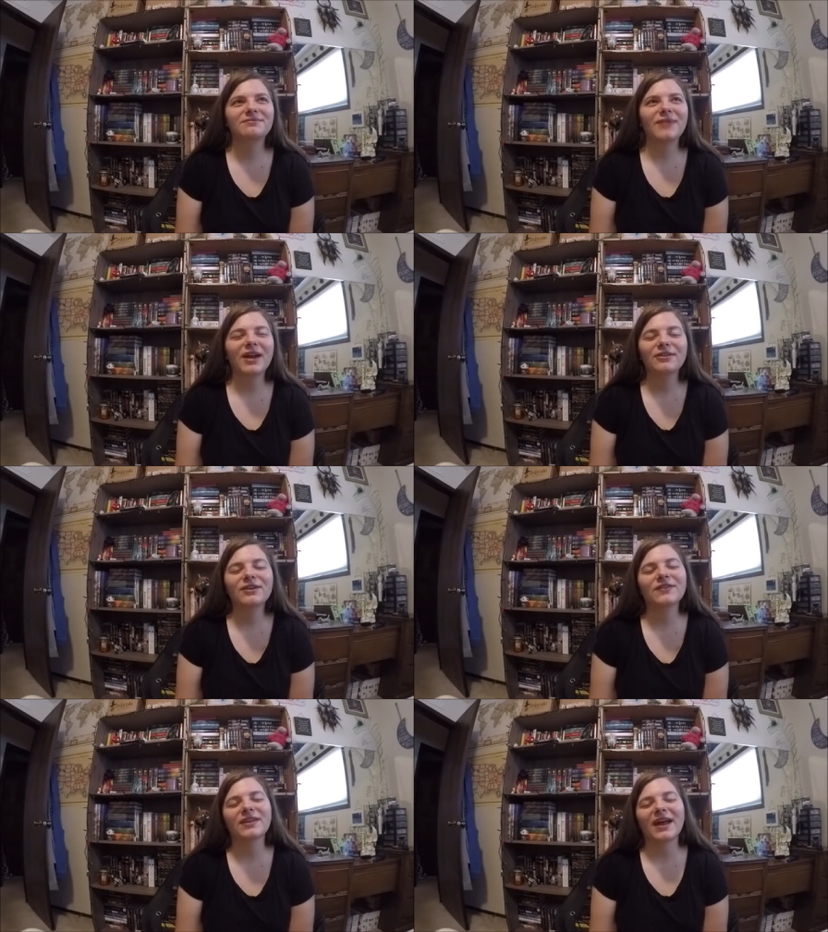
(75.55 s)
I don't
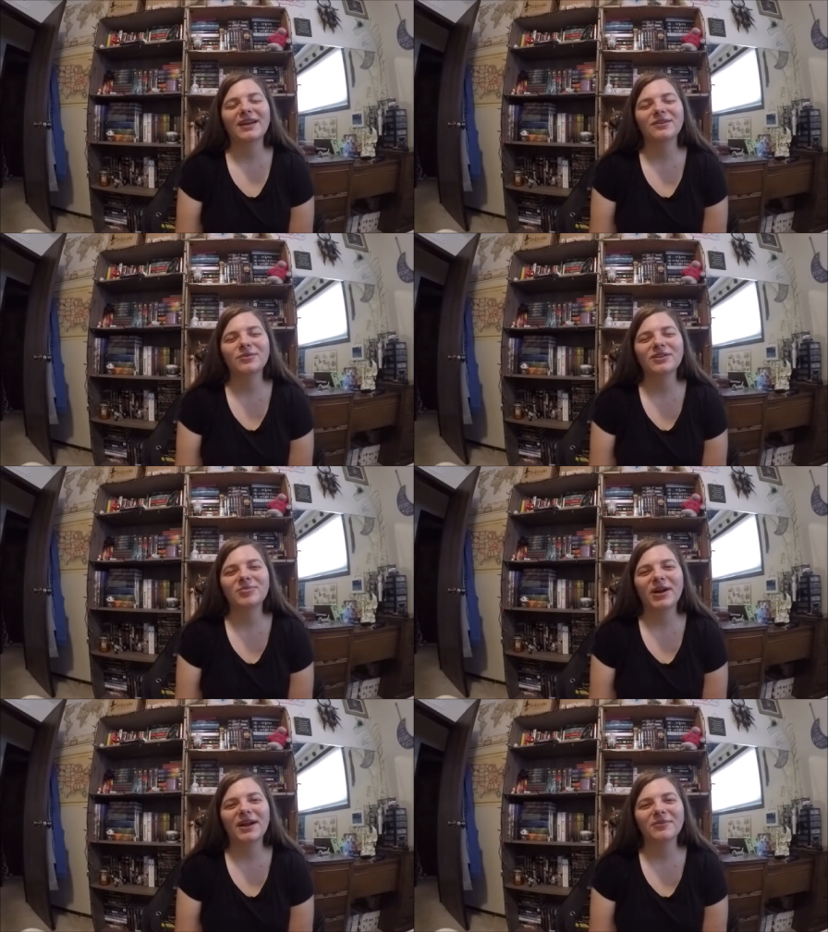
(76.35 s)
even like really
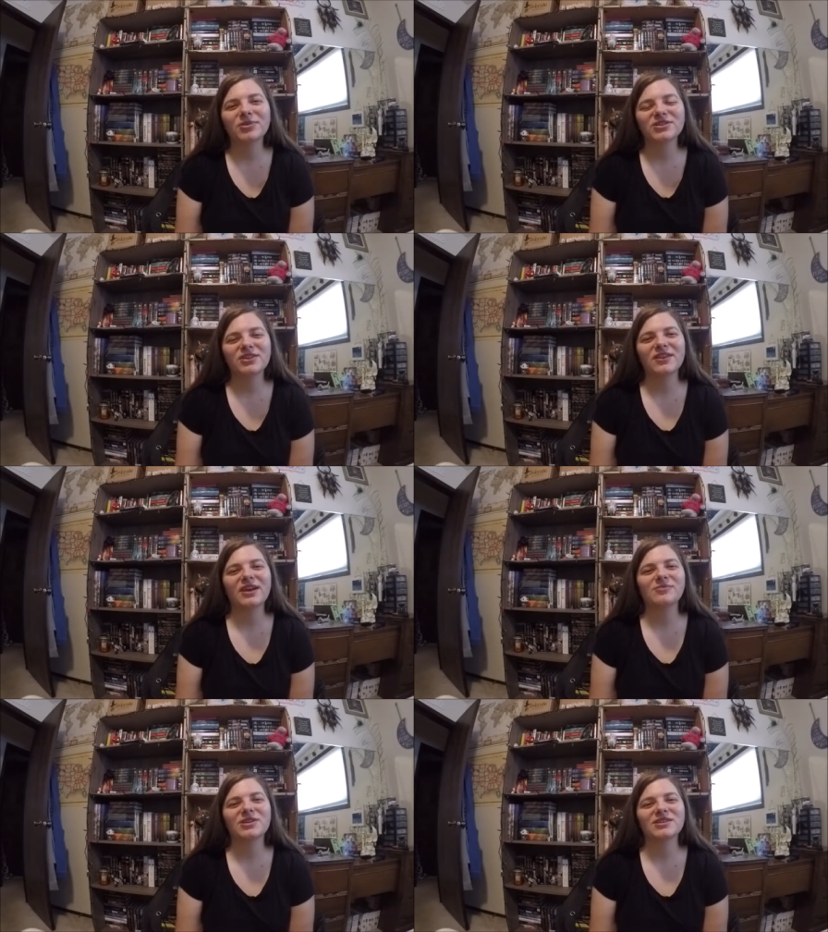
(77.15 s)
buying books
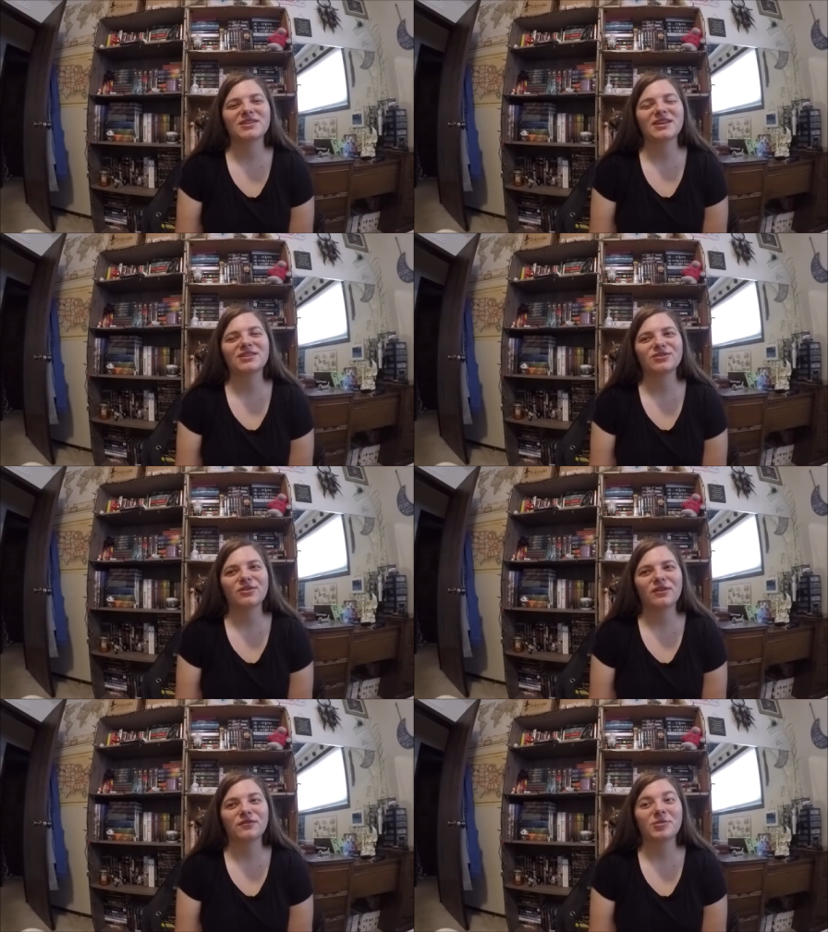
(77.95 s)
online because it takes so
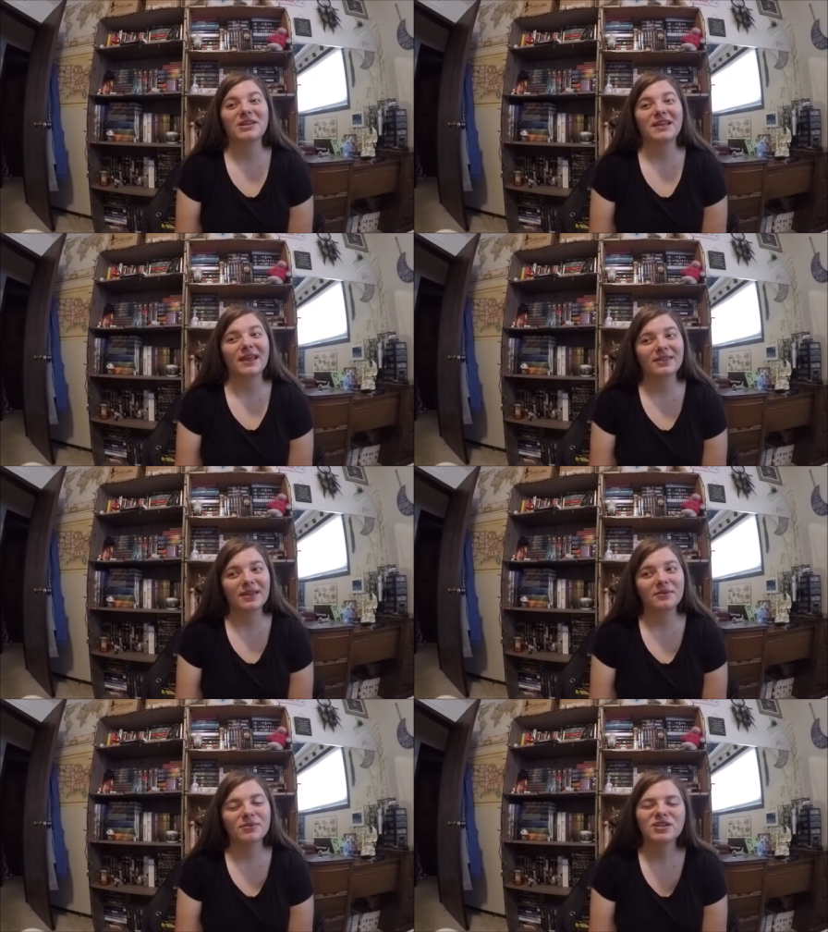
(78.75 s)
long for me to get
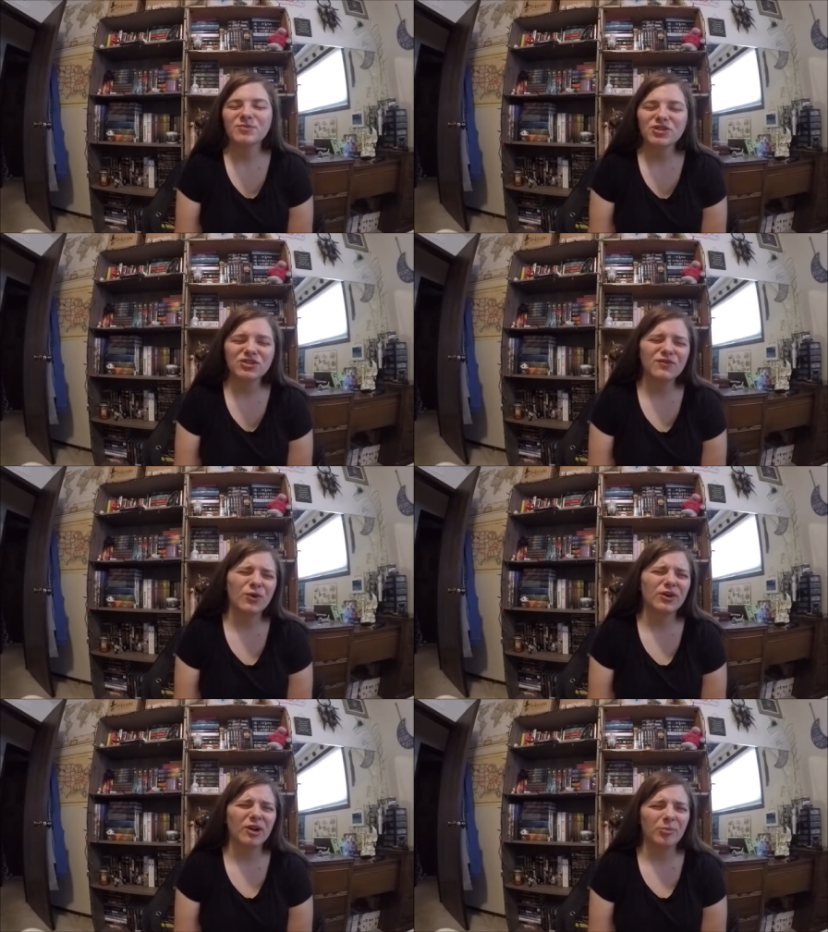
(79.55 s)
them. Especially if you
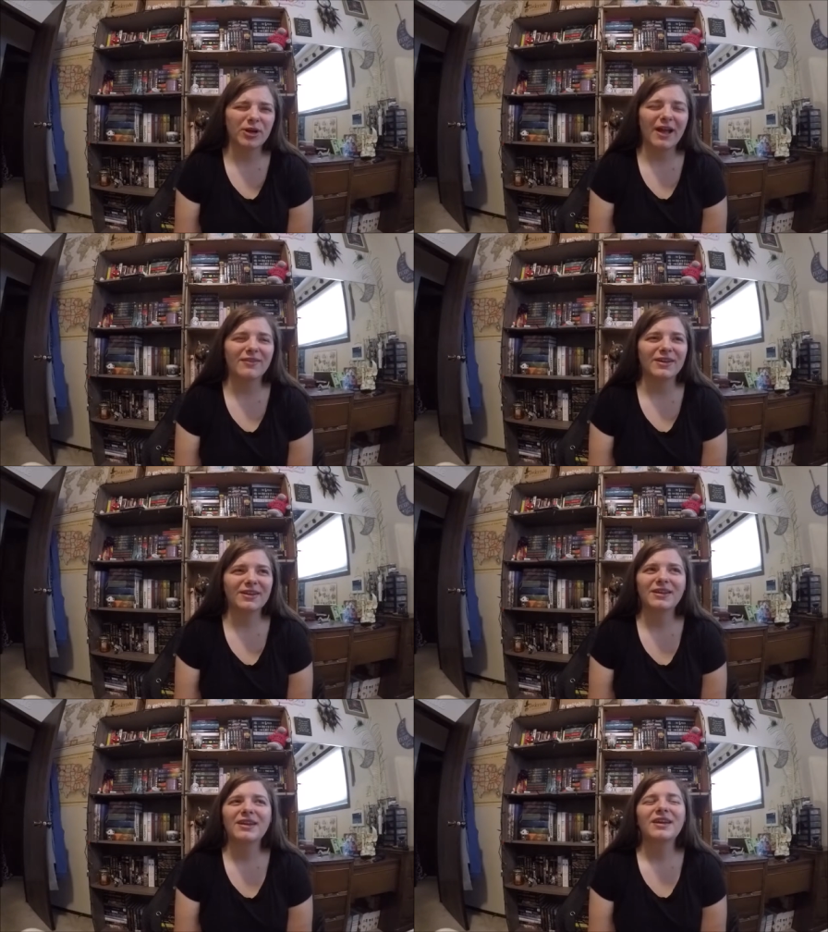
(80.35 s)
order on Book Outlet,
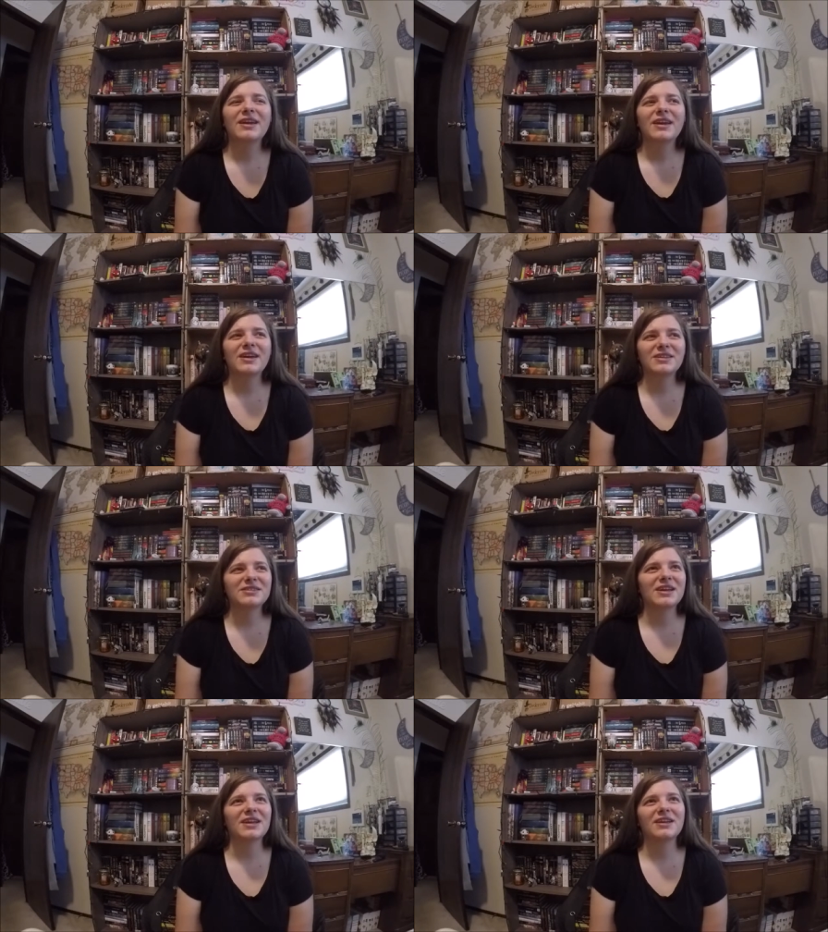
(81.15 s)
it can
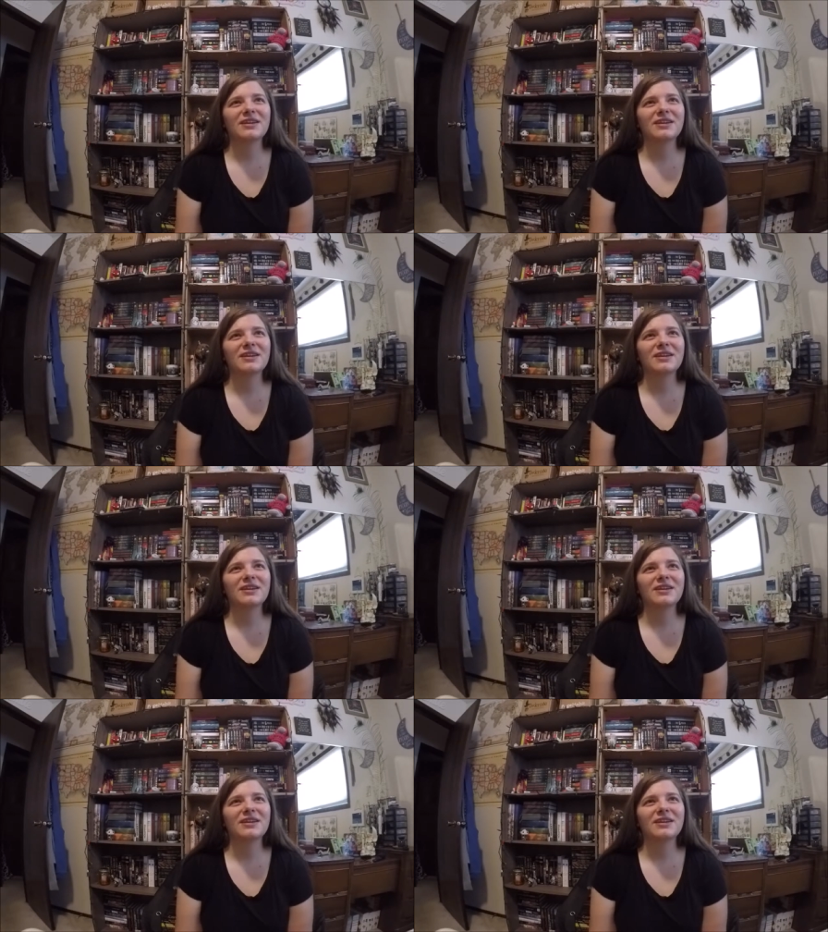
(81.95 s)
take